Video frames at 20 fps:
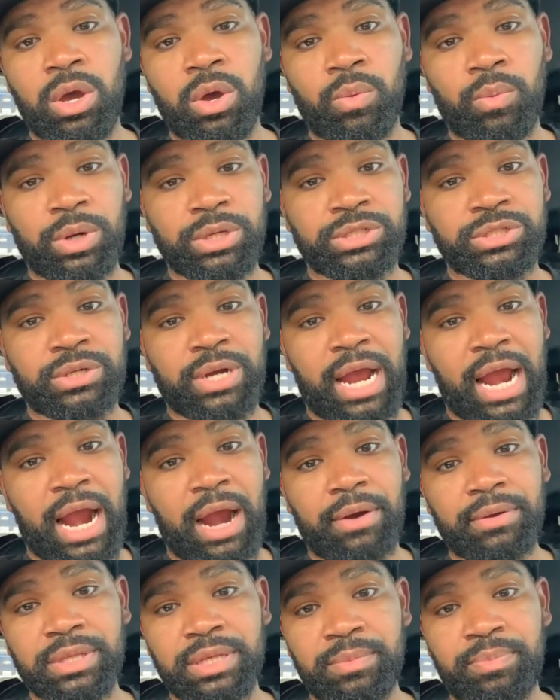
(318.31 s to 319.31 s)
what your
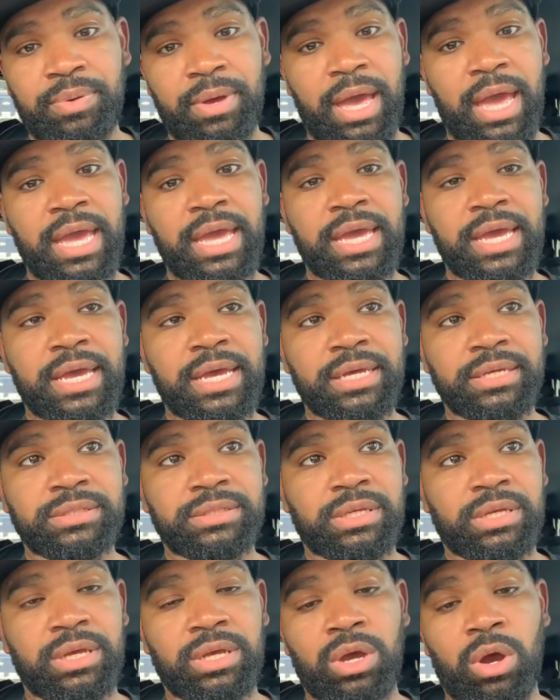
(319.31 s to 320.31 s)
hourly pay is.